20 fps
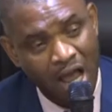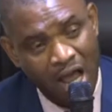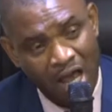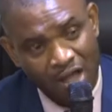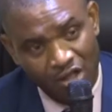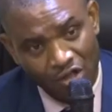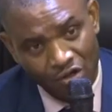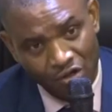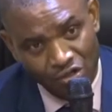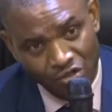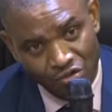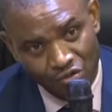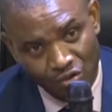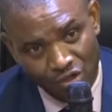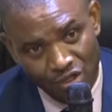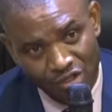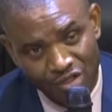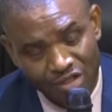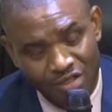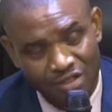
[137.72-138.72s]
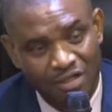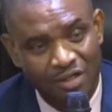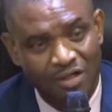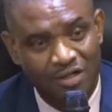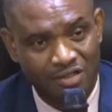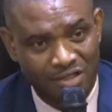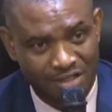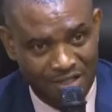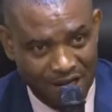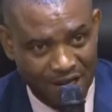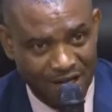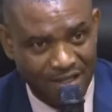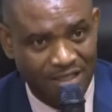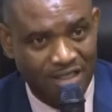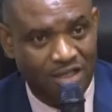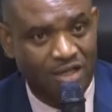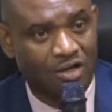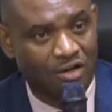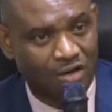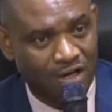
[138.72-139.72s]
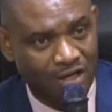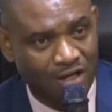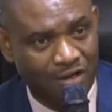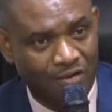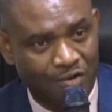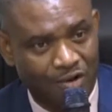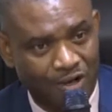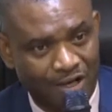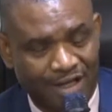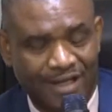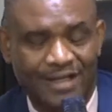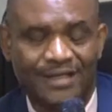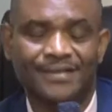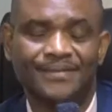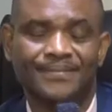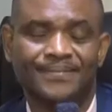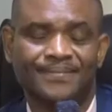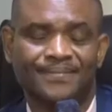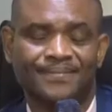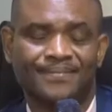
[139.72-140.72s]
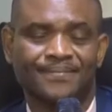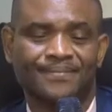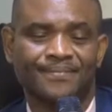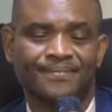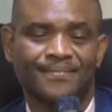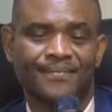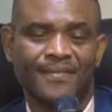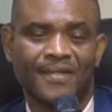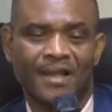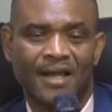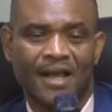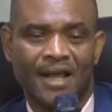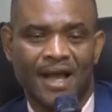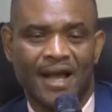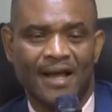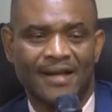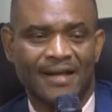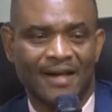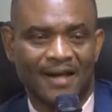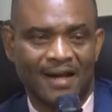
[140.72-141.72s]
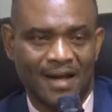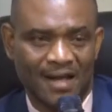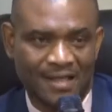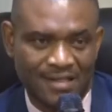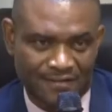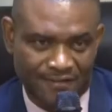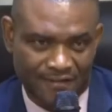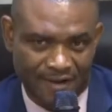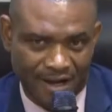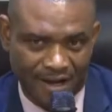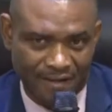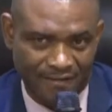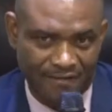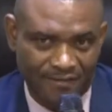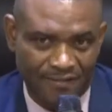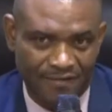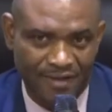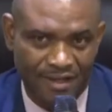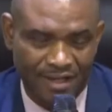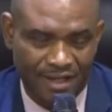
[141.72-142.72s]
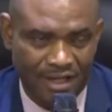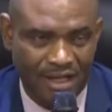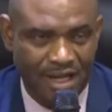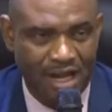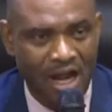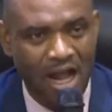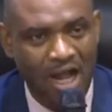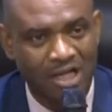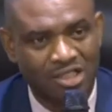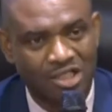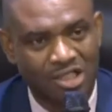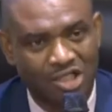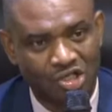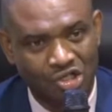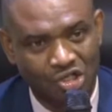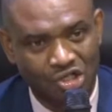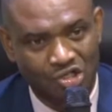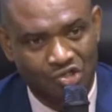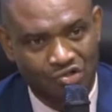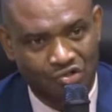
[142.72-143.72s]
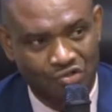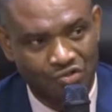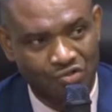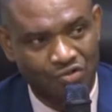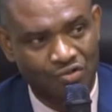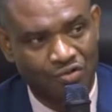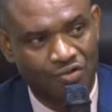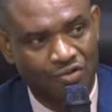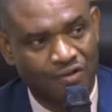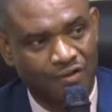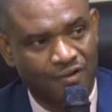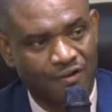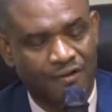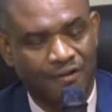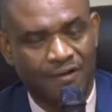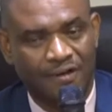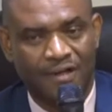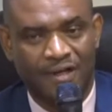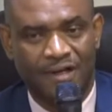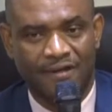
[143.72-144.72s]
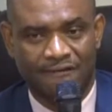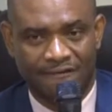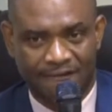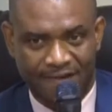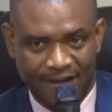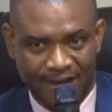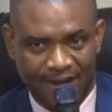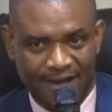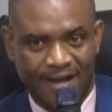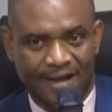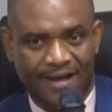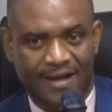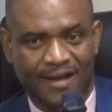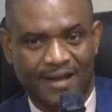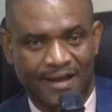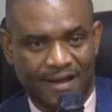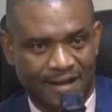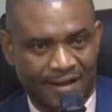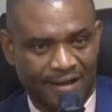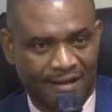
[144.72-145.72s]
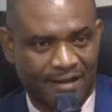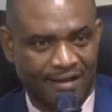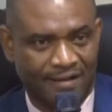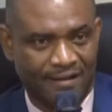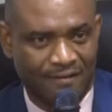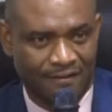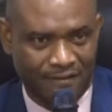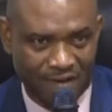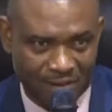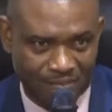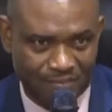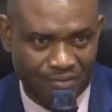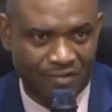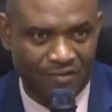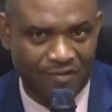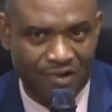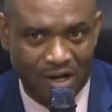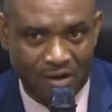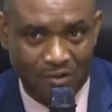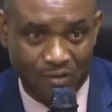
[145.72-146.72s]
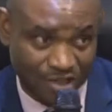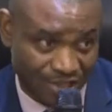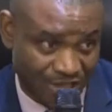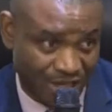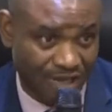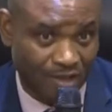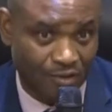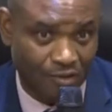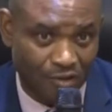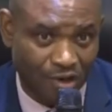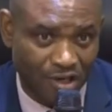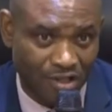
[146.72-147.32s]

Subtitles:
are those ones on site currently working. And the last five that had to go through the PEC for approval, which are the